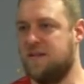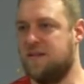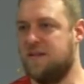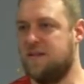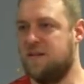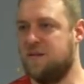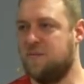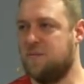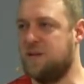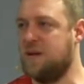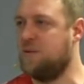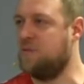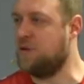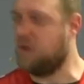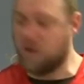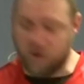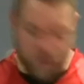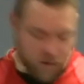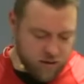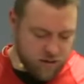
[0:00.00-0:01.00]
That we're
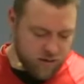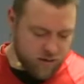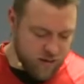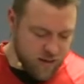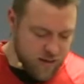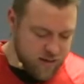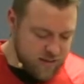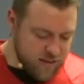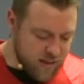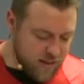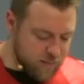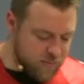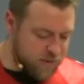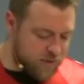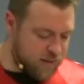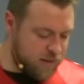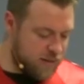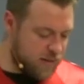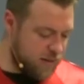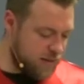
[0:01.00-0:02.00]
all
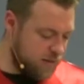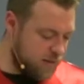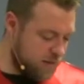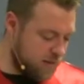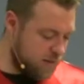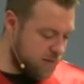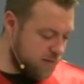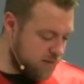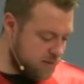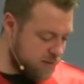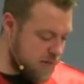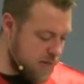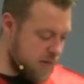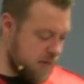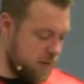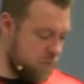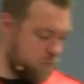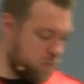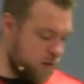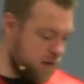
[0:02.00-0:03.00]
tempted in the
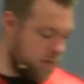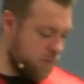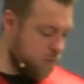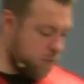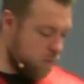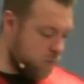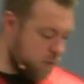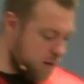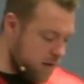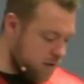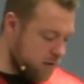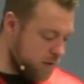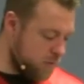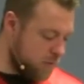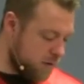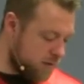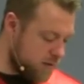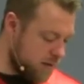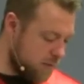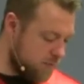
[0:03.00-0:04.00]
same way, but when you are
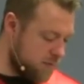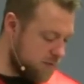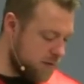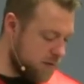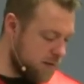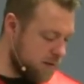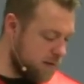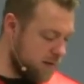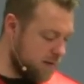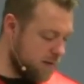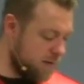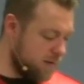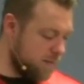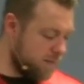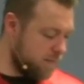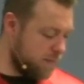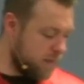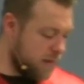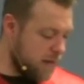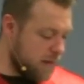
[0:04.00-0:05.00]
tempted,
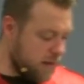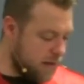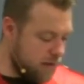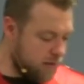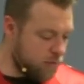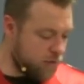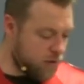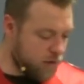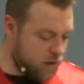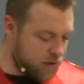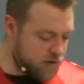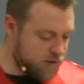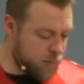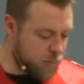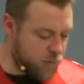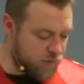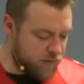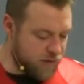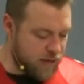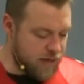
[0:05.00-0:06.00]
he will also
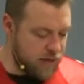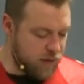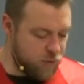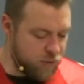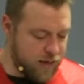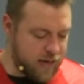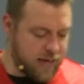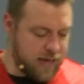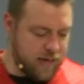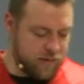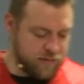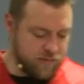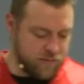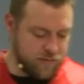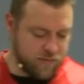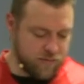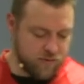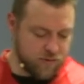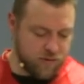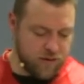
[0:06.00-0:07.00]
provide a way out
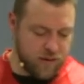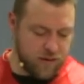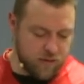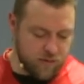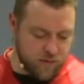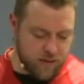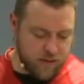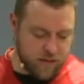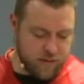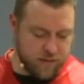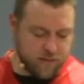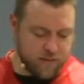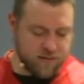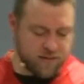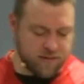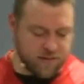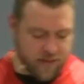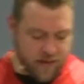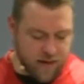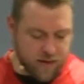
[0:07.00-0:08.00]
so that you can
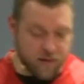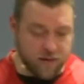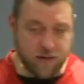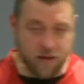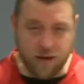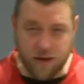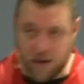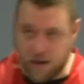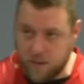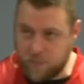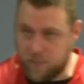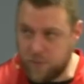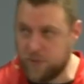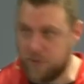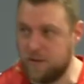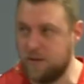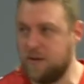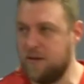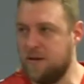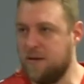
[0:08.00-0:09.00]
stand up
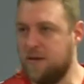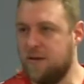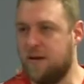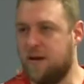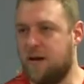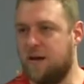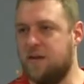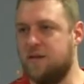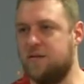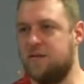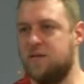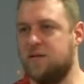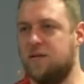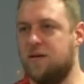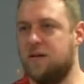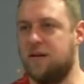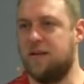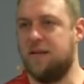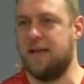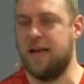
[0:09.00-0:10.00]
under
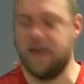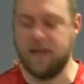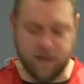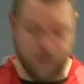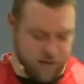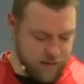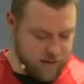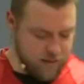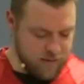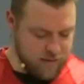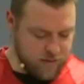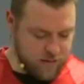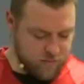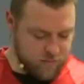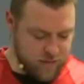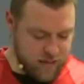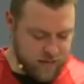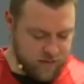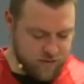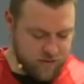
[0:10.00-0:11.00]
that
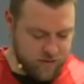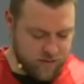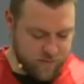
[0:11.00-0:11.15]
temptation."